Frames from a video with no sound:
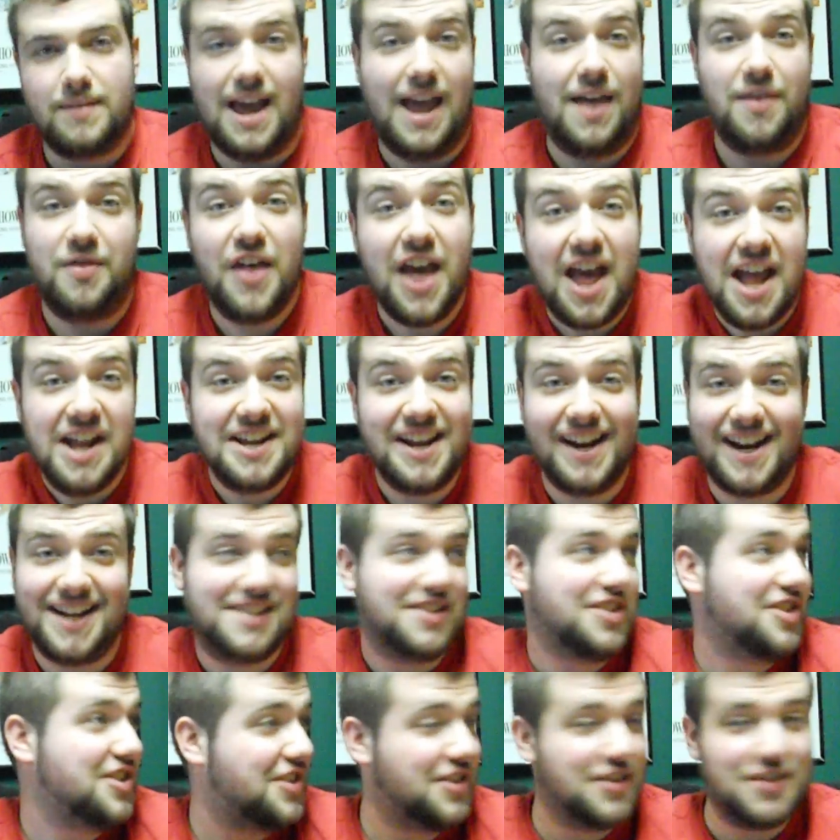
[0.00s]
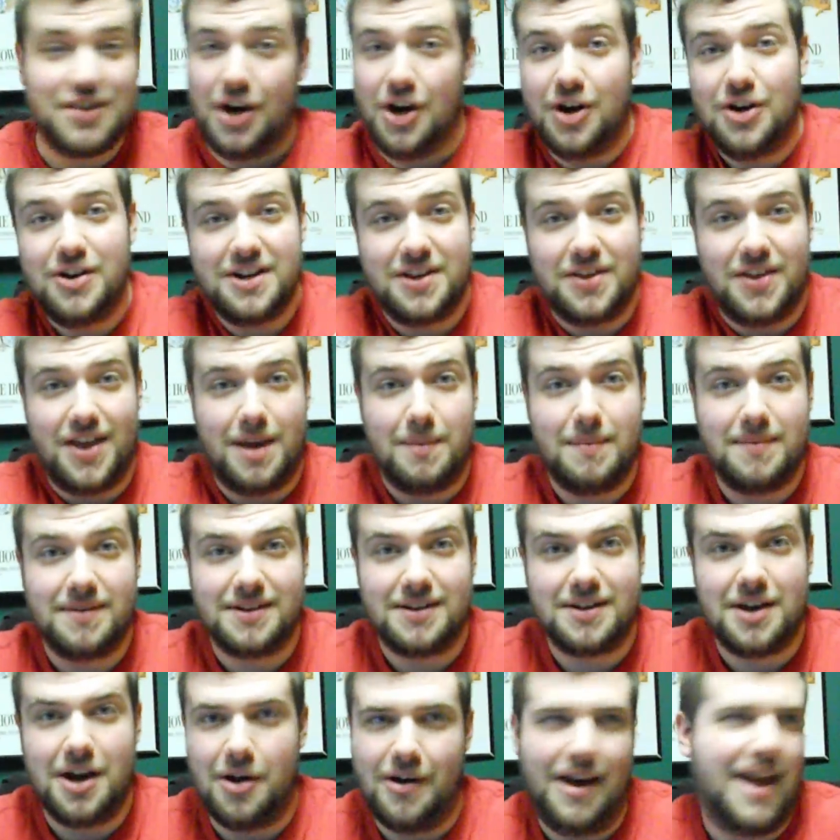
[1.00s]
And then you get to just turn to them
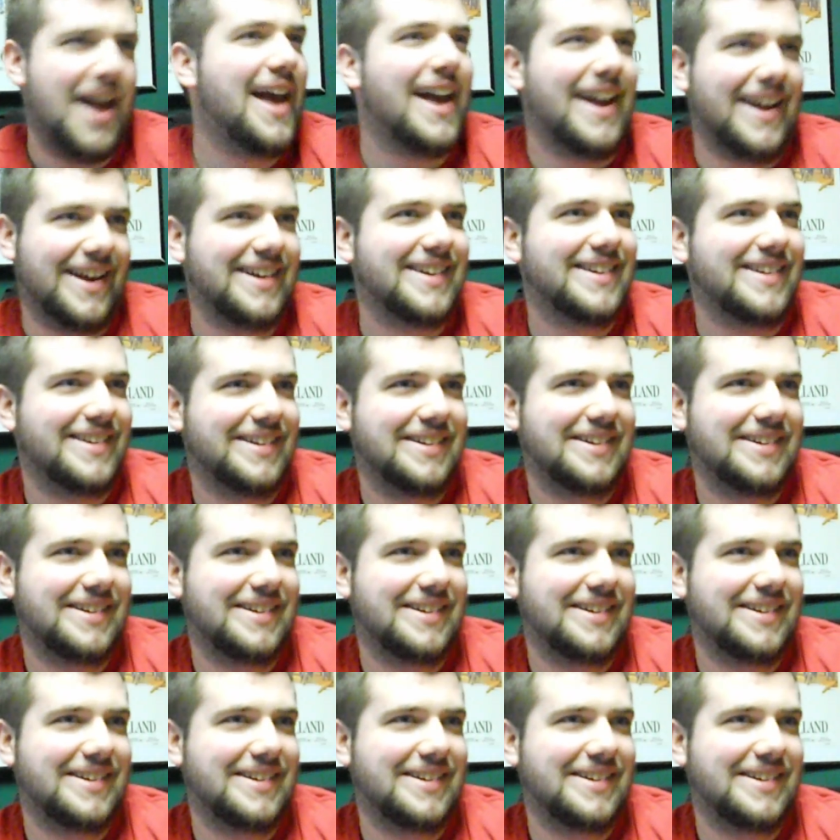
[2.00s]
and go, hey,